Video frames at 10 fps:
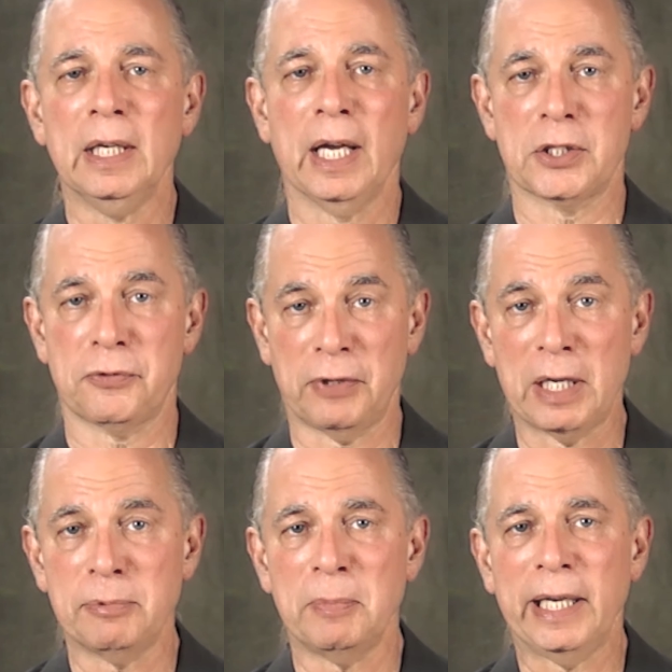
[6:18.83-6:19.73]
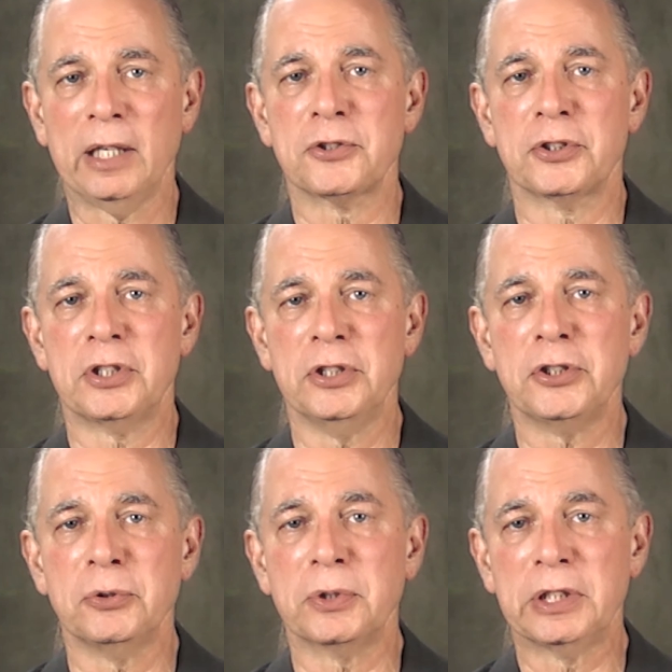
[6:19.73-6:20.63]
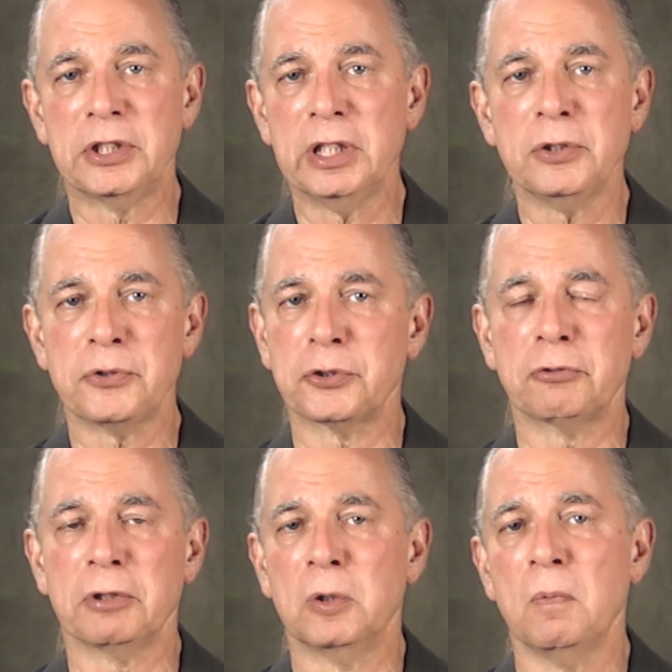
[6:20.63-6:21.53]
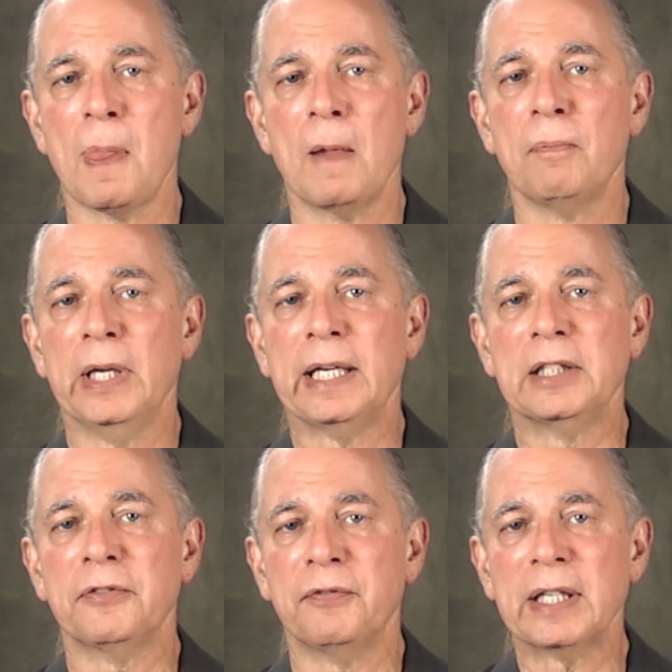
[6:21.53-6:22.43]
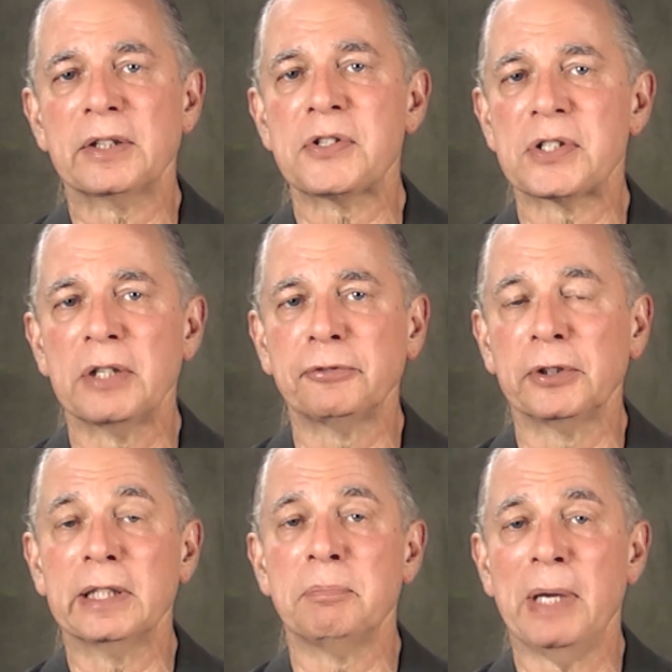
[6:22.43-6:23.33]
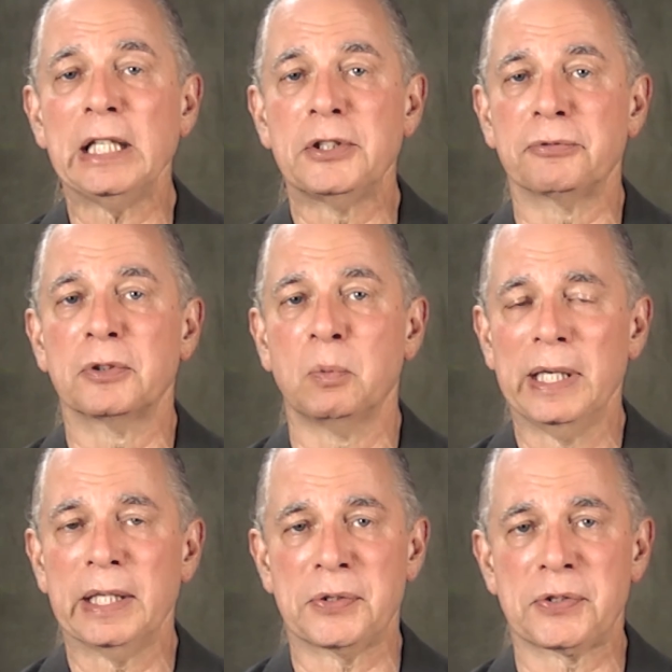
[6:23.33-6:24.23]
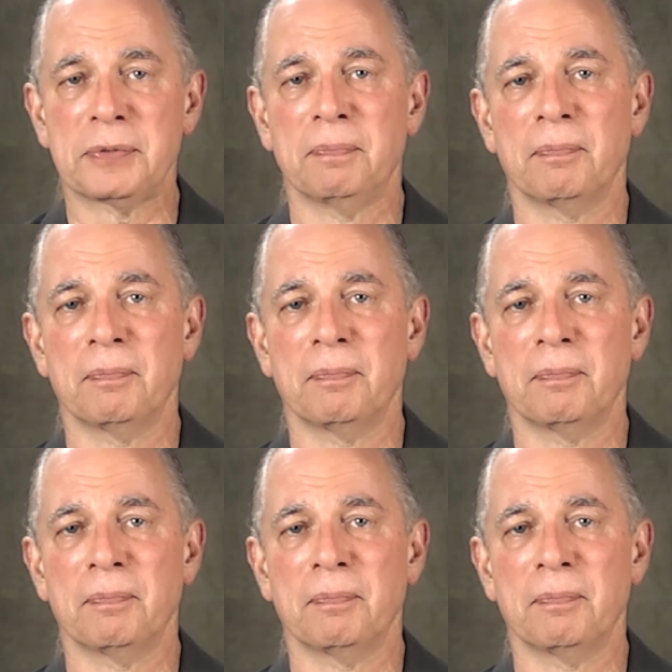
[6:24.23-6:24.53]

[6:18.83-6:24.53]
As fibromyalgia tissue continues to grow, it can affect the sufferer in many different ways.